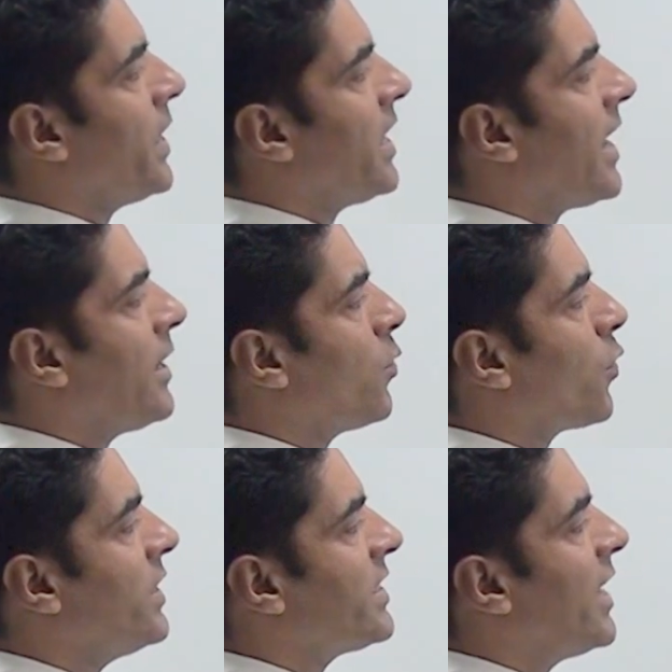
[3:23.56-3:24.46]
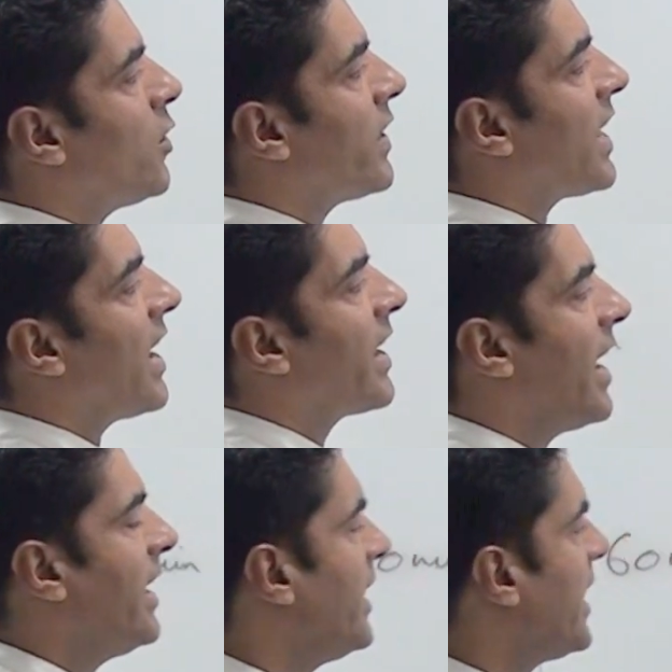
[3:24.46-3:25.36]
minute hand to coincide over hour
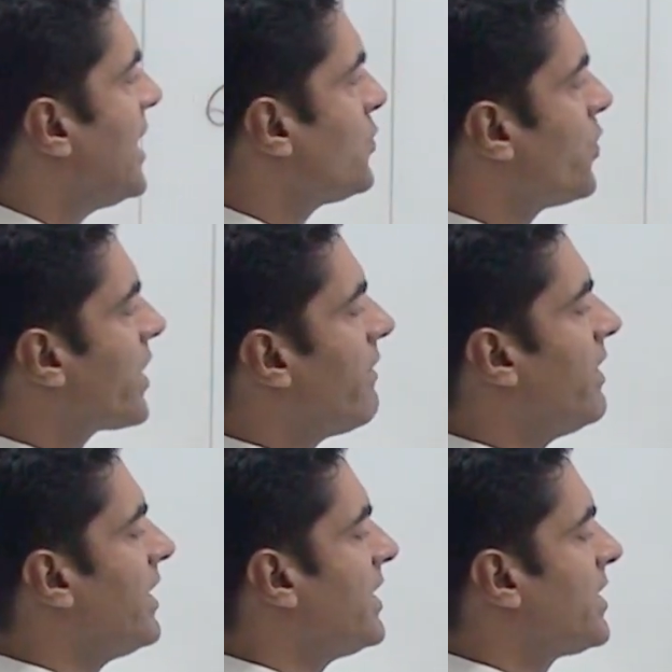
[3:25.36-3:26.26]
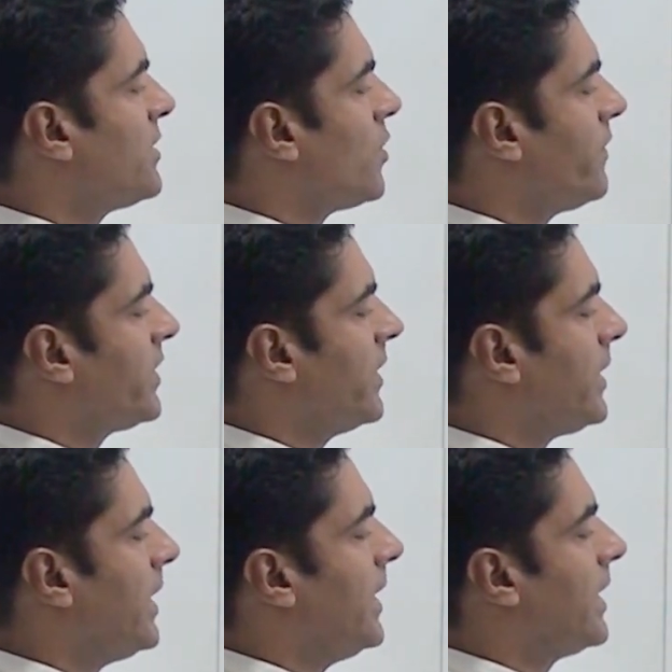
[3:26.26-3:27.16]
hand, it has to travel a distance of
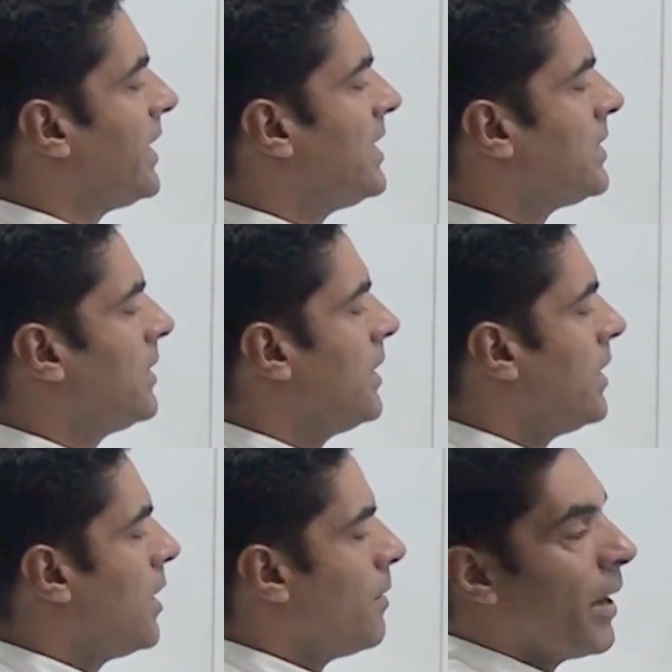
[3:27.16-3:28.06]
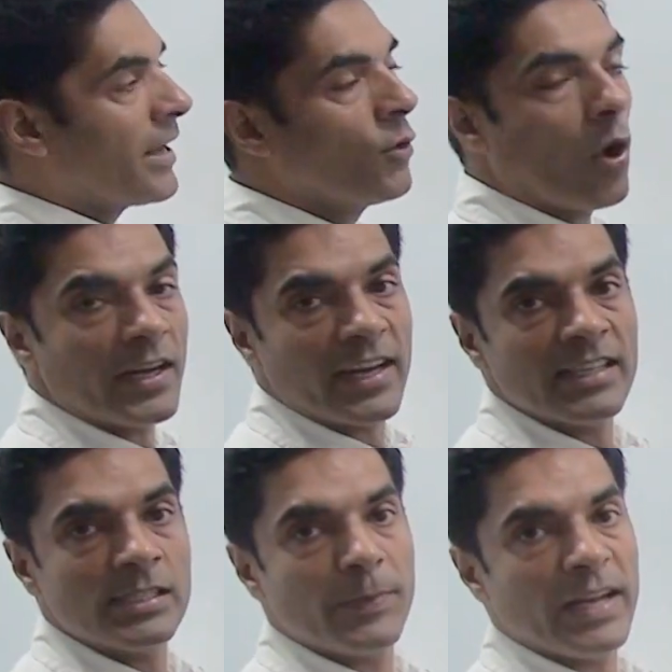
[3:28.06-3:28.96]
30 degrees, but not at
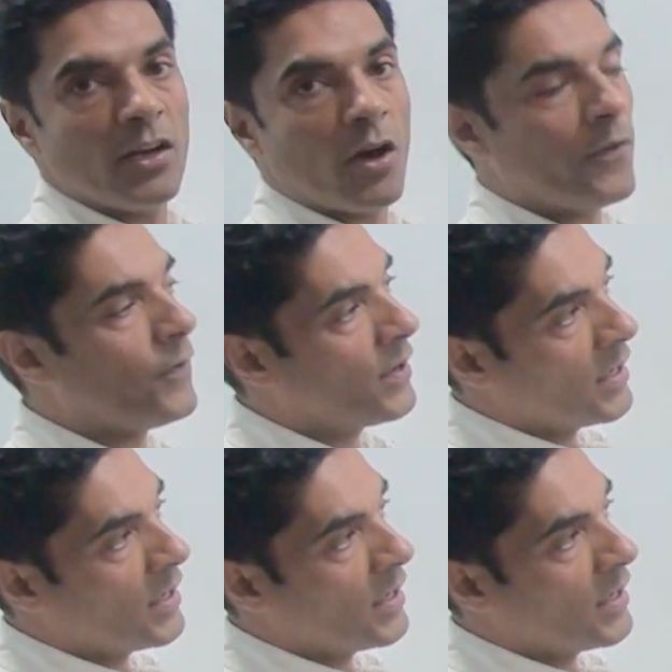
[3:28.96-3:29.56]
a speed of